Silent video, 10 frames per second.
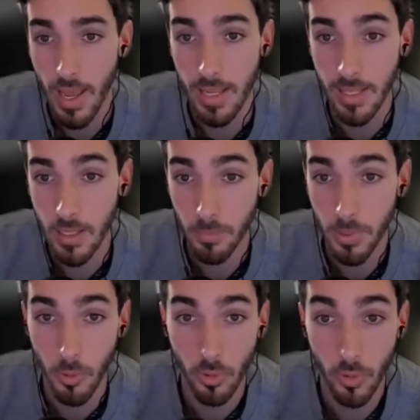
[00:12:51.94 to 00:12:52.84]
And then
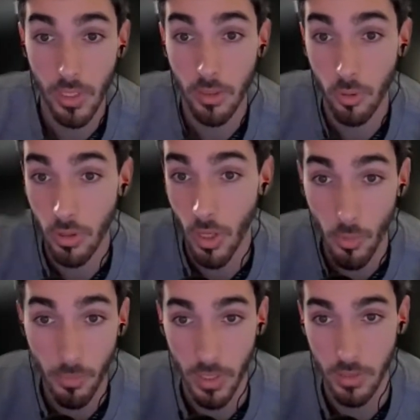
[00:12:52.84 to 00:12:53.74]
people click through the
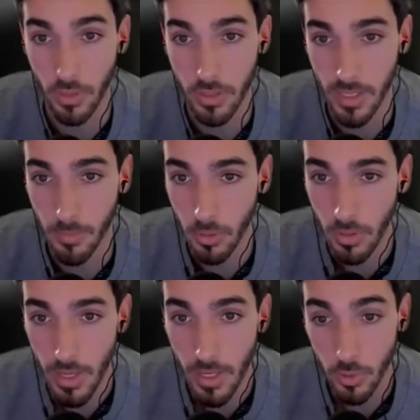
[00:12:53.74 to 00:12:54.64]
homepage, for example,
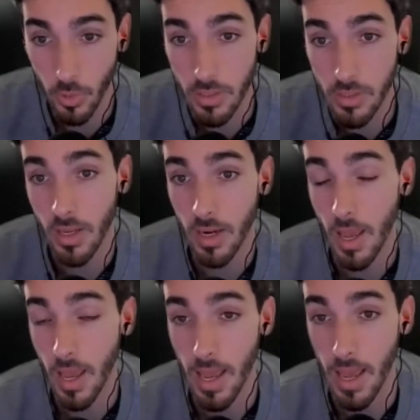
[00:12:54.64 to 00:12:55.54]
to understand
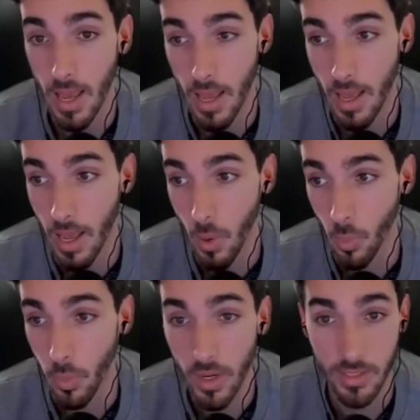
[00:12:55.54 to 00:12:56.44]

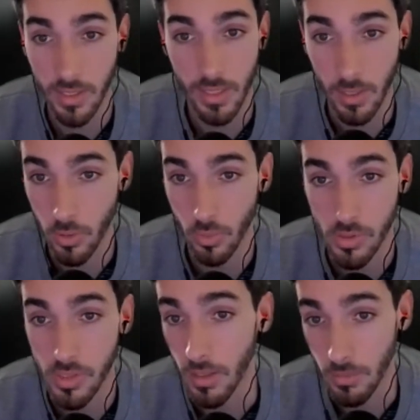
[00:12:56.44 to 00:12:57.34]
what is it that you
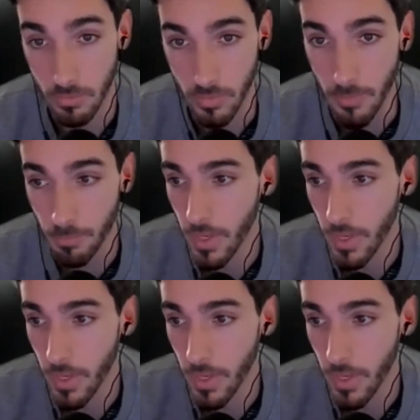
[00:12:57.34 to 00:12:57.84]
sell, right?